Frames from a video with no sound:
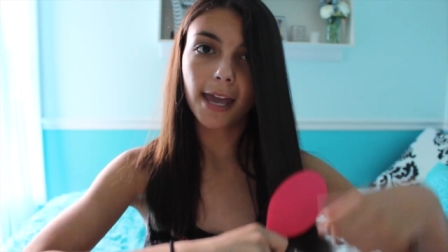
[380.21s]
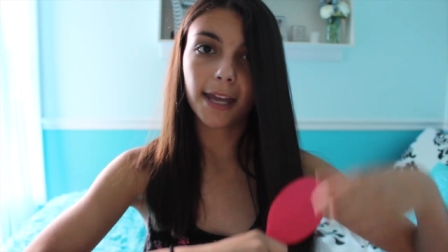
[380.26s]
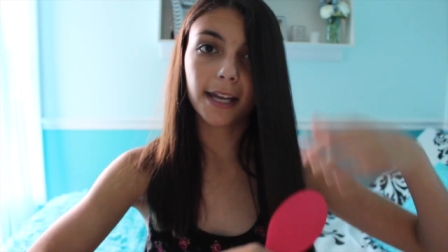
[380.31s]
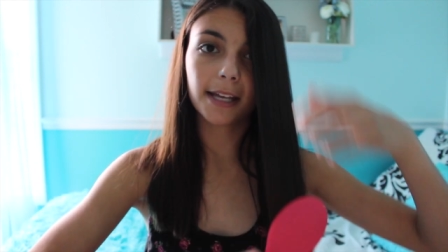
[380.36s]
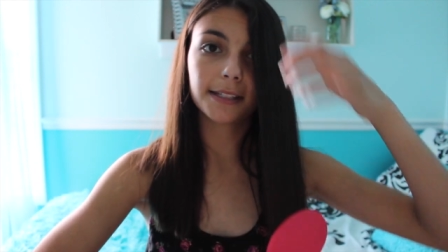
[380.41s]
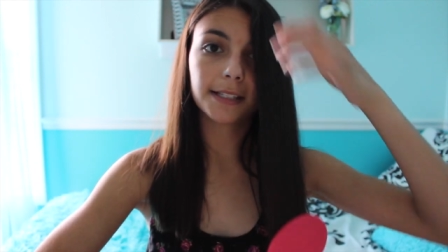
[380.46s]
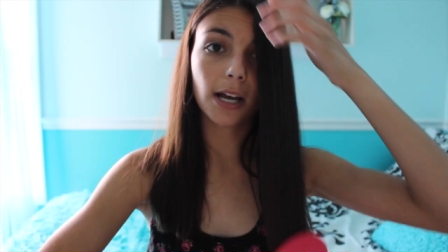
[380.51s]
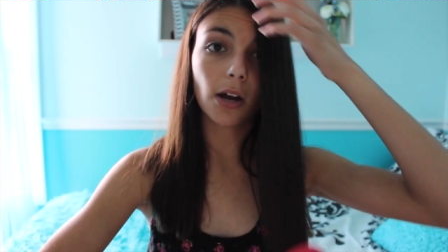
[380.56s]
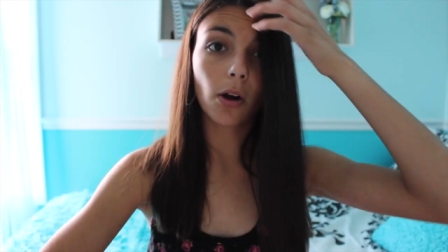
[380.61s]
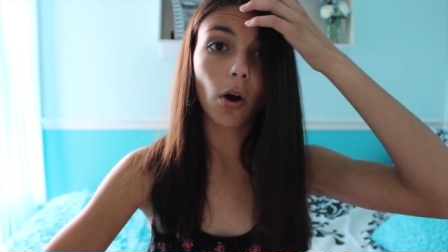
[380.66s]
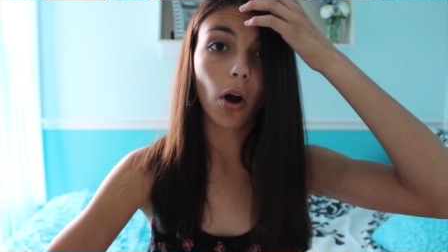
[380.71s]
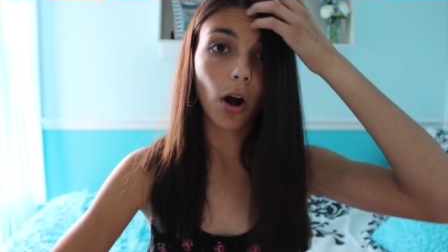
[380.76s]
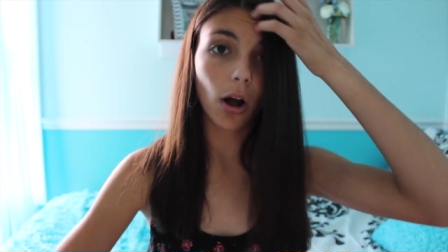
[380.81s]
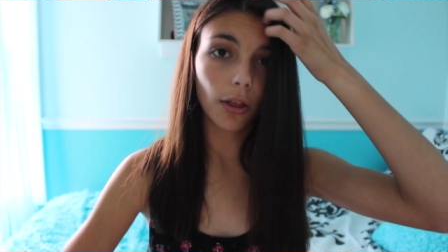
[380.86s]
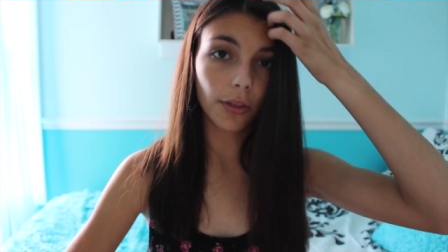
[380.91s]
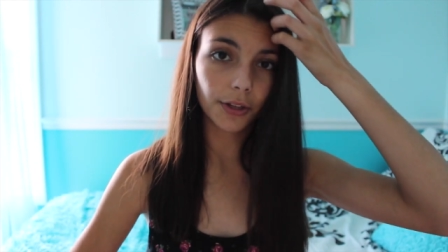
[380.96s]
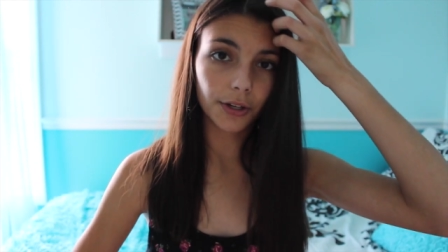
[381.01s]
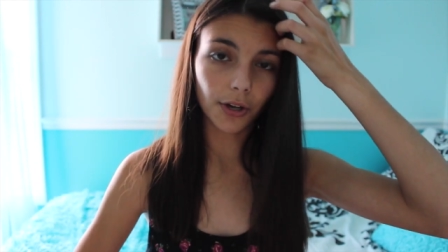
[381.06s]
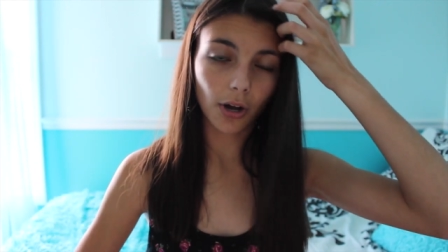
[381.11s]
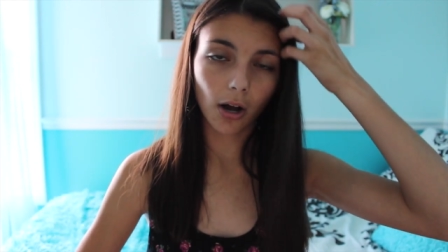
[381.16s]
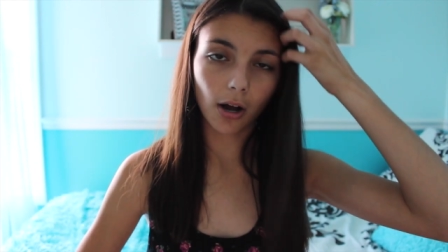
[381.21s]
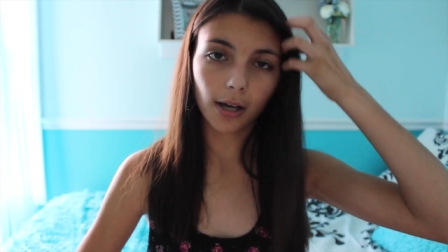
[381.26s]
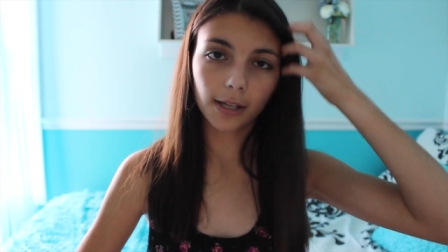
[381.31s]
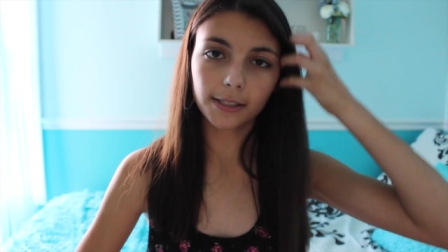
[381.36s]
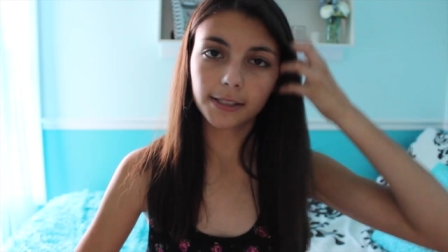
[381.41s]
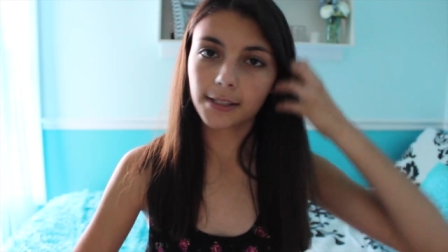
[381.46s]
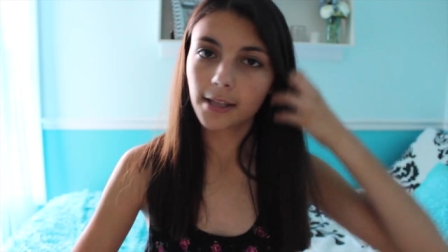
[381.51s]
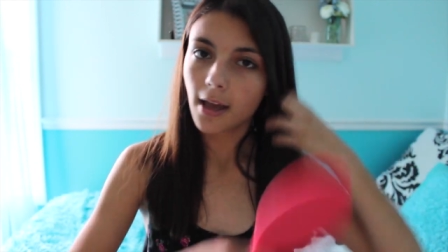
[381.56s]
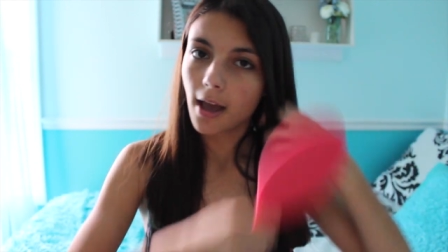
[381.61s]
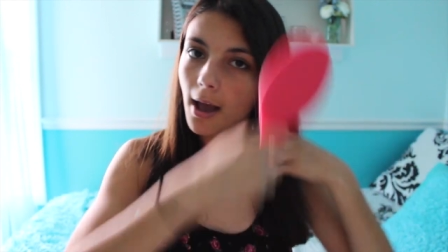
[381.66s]
and gets out all the
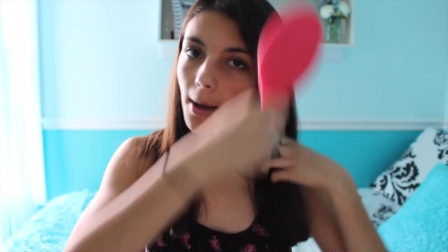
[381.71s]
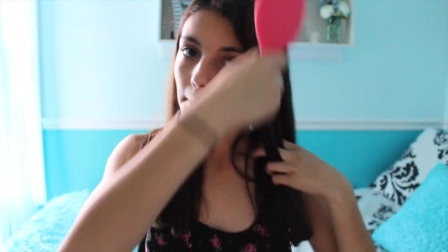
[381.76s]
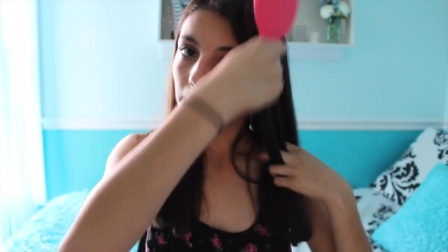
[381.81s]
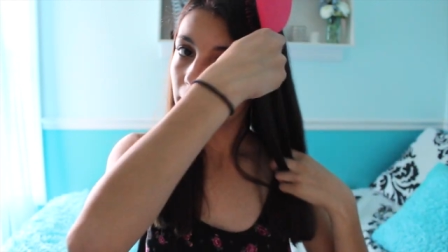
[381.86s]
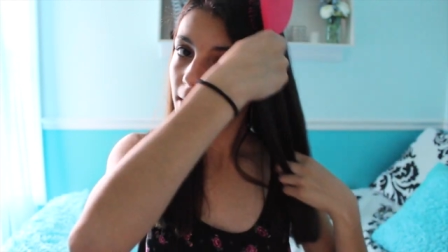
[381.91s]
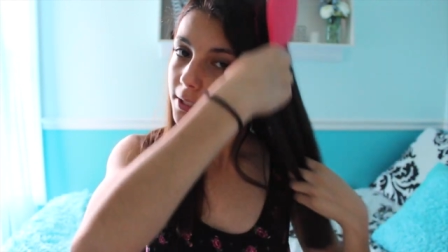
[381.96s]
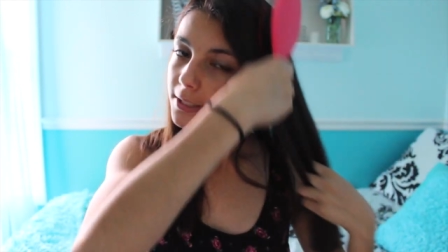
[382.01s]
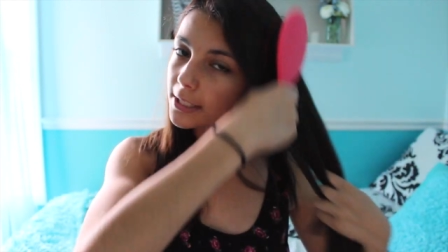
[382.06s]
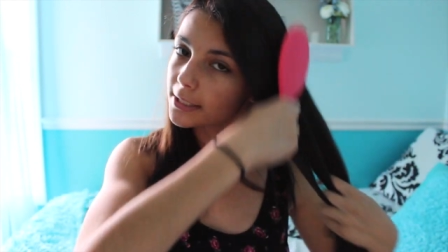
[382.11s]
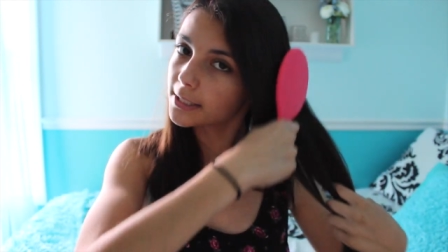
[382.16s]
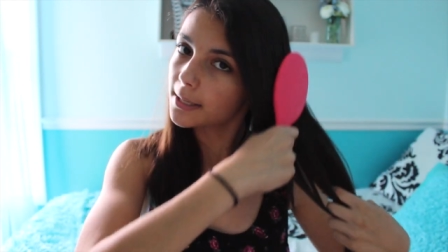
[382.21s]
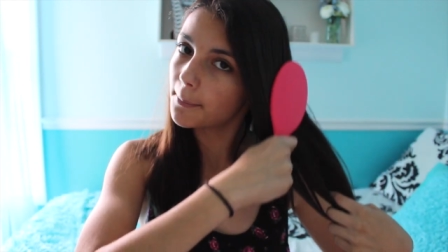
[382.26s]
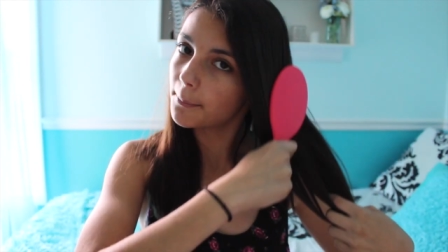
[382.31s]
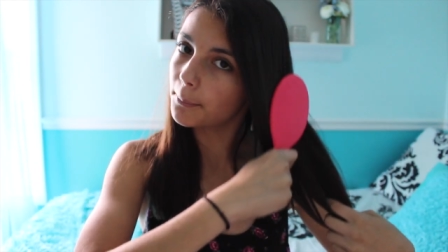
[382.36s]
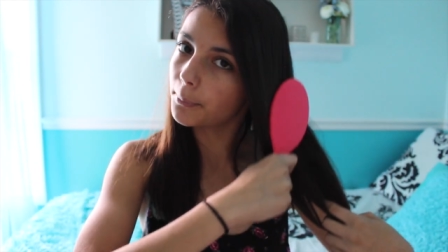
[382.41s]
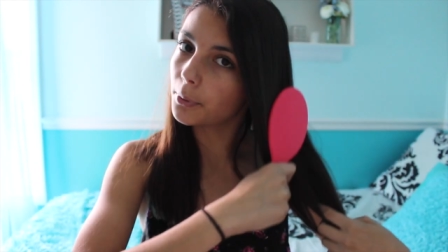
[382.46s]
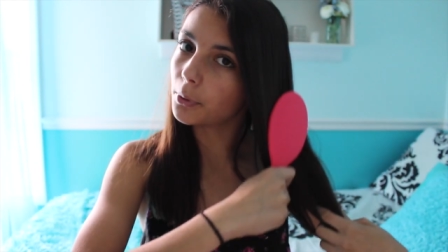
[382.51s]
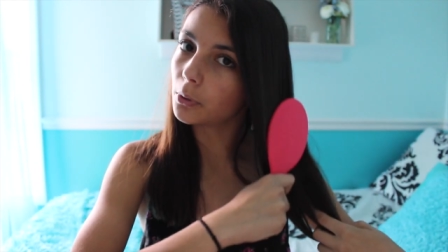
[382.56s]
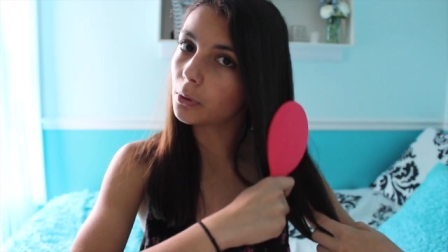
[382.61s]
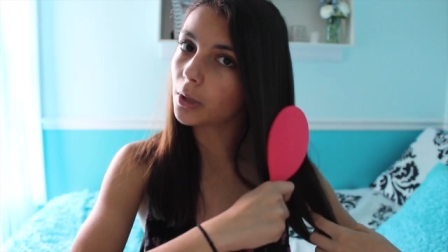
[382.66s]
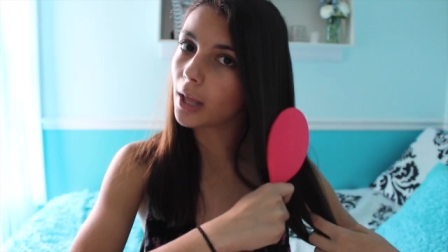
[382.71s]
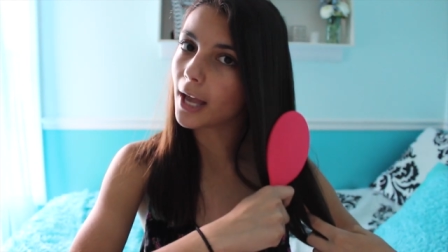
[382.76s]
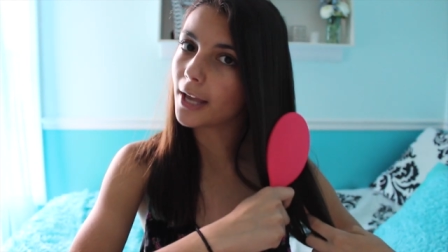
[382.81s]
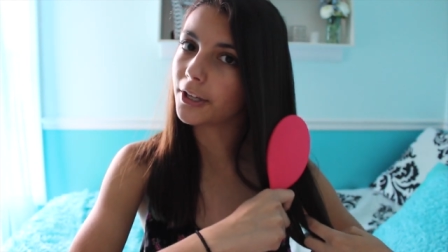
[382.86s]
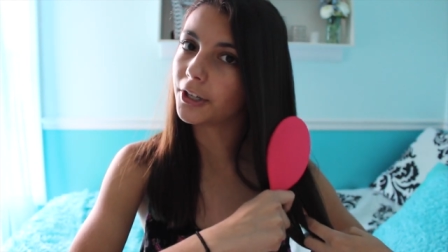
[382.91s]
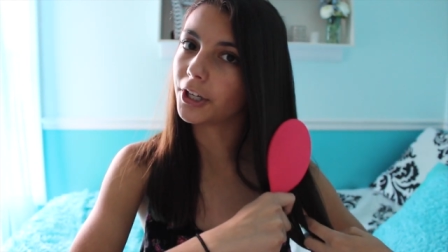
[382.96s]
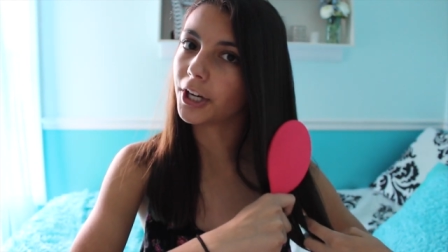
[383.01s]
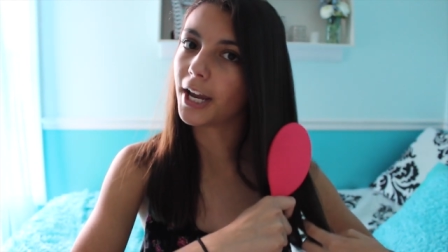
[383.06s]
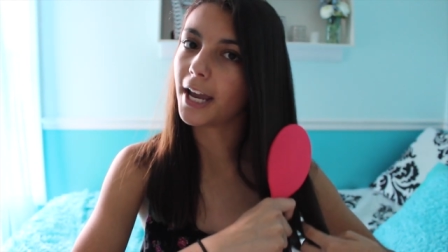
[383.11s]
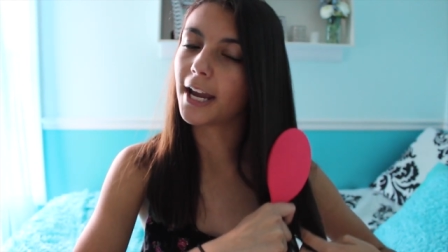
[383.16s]
knots, but it doesn't pull
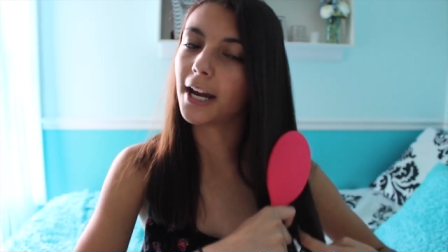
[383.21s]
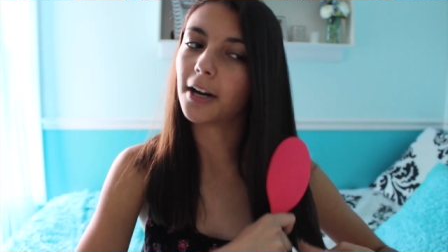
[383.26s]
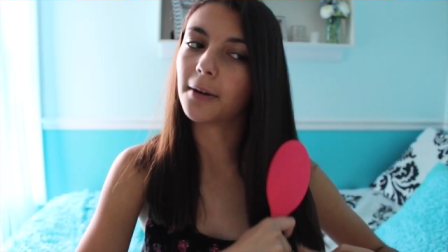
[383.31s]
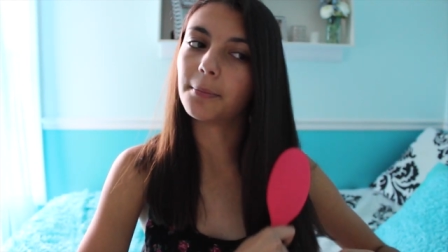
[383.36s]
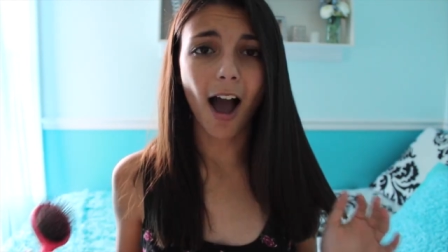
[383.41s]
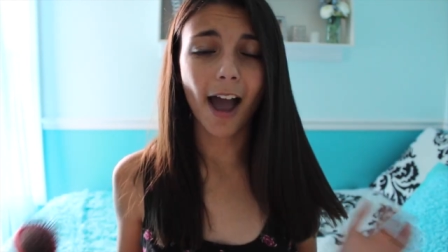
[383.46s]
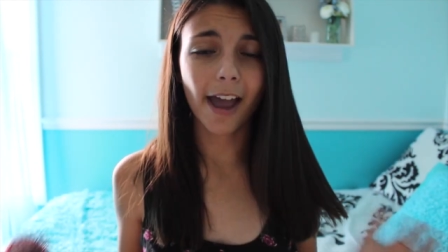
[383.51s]
out your hair.